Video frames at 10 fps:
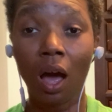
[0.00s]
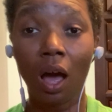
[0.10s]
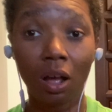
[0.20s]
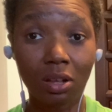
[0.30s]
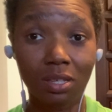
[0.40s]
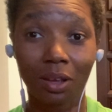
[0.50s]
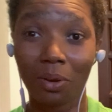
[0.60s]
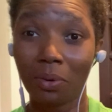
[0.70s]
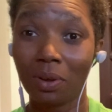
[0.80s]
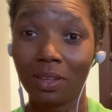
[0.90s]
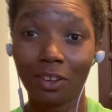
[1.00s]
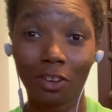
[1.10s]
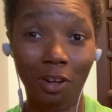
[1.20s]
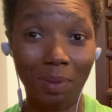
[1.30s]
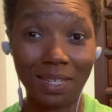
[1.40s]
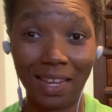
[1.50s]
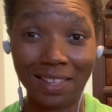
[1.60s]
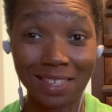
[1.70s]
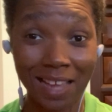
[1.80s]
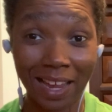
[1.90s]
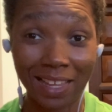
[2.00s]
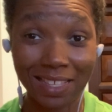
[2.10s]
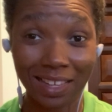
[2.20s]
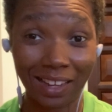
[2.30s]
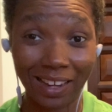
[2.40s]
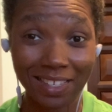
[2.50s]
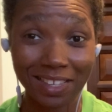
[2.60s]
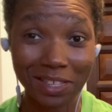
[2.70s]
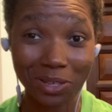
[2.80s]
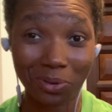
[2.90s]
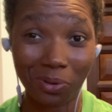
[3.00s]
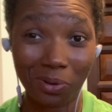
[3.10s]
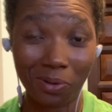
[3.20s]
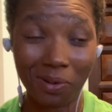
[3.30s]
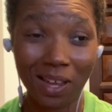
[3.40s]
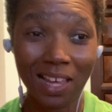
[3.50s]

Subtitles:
Also, you're going to be taking science class in school.